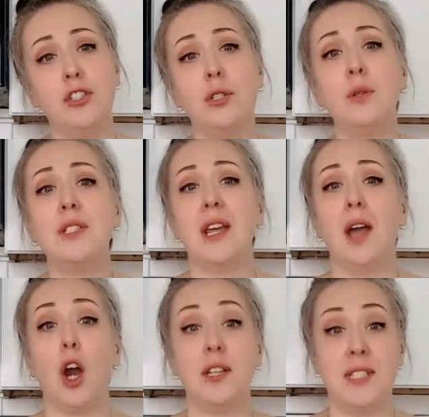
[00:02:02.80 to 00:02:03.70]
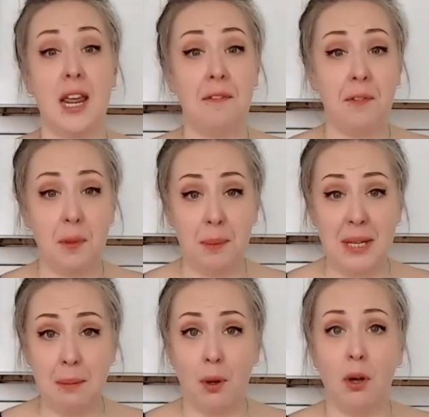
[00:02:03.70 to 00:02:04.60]
choosing are safe for the
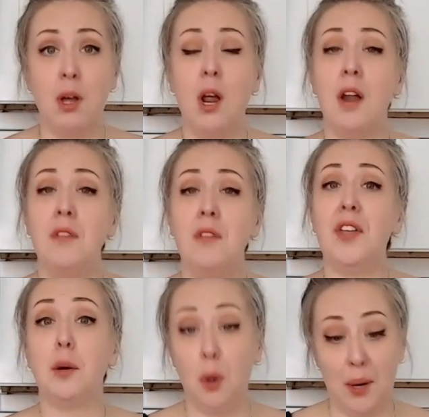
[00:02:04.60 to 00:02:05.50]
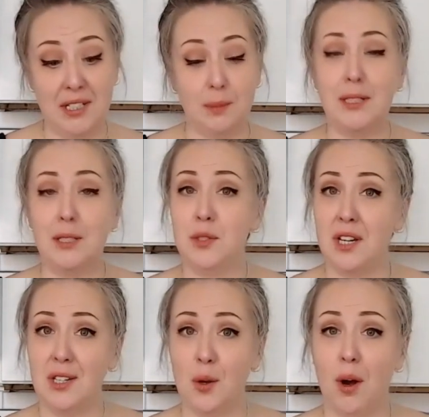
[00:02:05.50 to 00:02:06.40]
people that are going to be
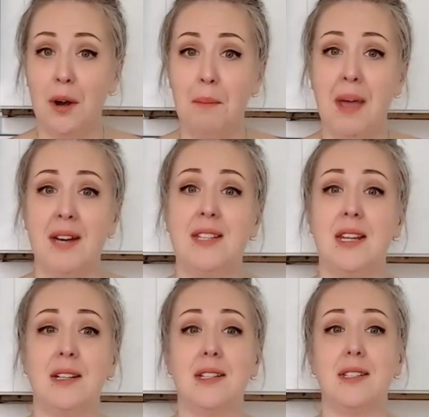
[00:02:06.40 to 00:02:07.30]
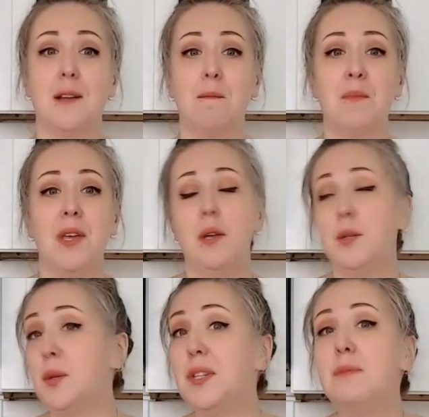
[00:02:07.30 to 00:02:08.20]
using your medicines.
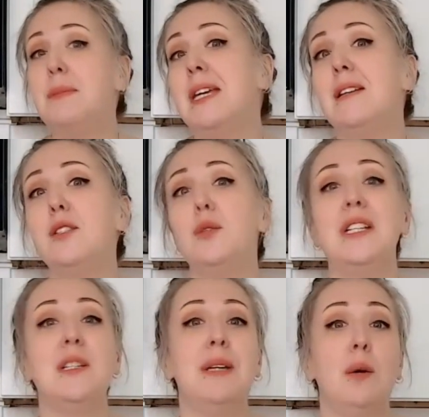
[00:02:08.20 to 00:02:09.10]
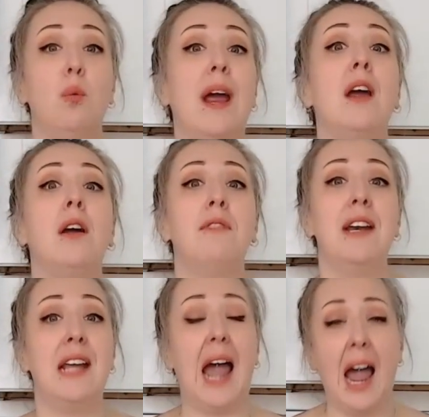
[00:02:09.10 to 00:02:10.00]
So this means you need to be aware of
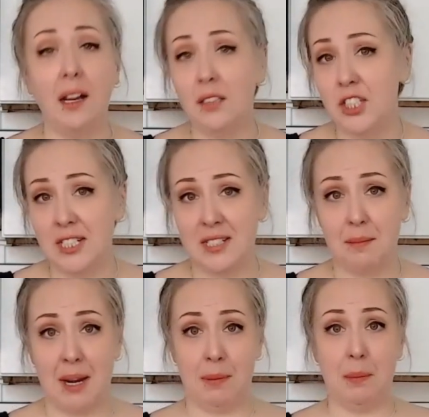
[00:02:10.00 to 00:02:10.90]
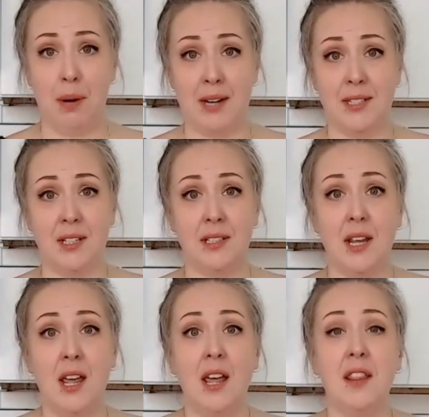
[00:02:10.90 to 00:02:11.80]
any allergies that may be present
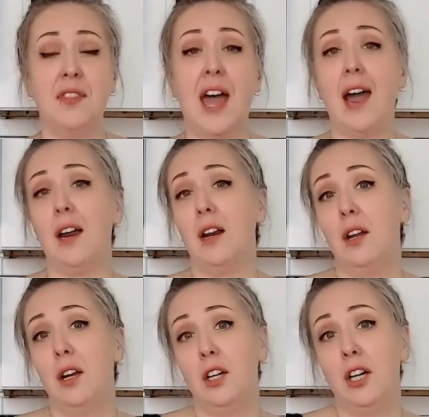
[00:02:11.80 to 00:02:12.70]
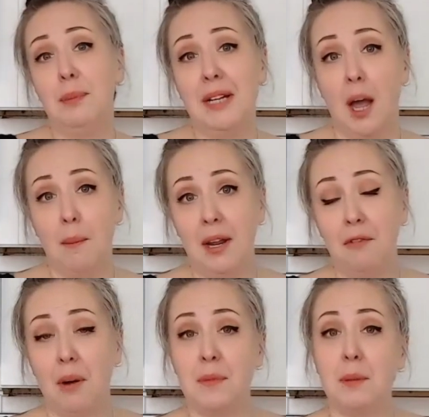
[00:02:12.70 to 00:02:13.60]
that could be coming
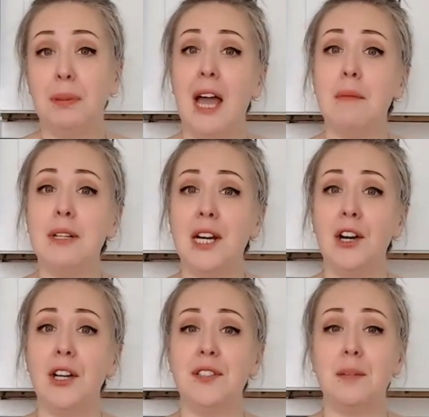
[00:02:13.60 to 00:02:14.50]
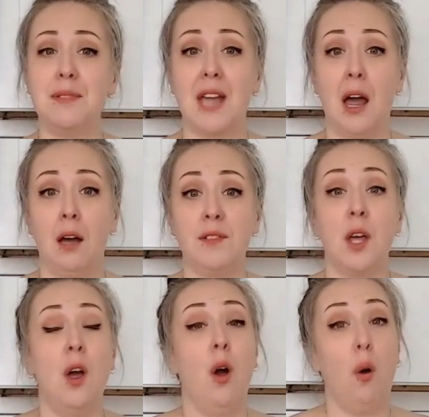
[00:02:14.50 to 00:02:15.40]
from the plant materials themselves
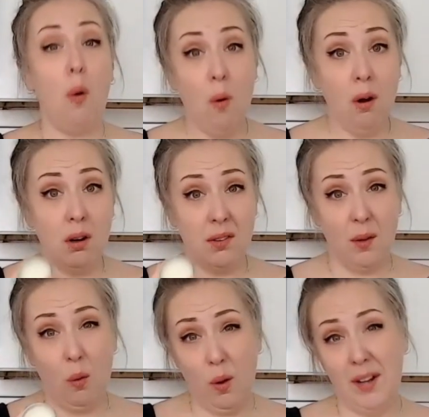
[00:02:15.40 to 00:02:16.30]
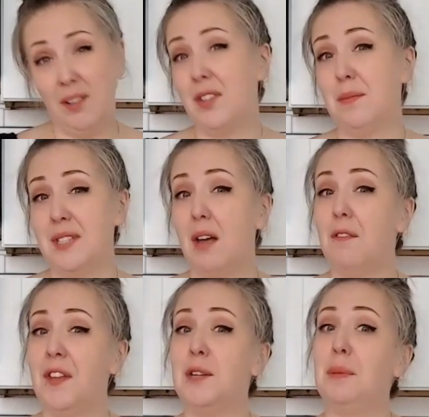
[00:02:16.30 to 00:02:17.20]
or the oil
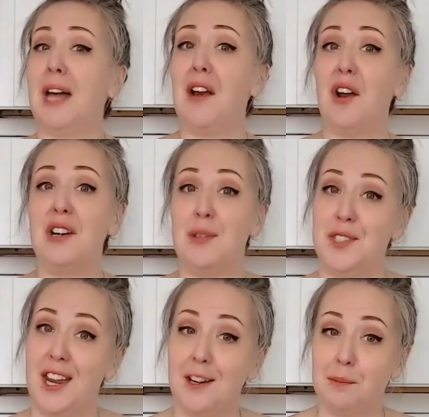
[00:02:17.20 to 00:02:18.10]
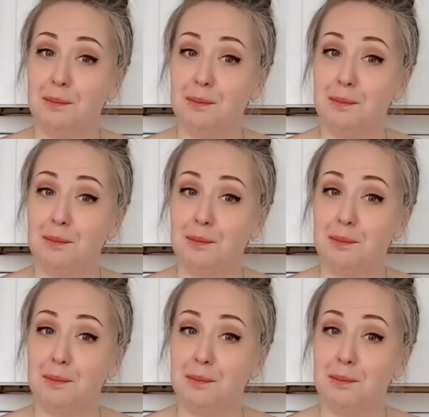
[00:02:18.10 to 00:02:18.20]
themselves that you plan on using.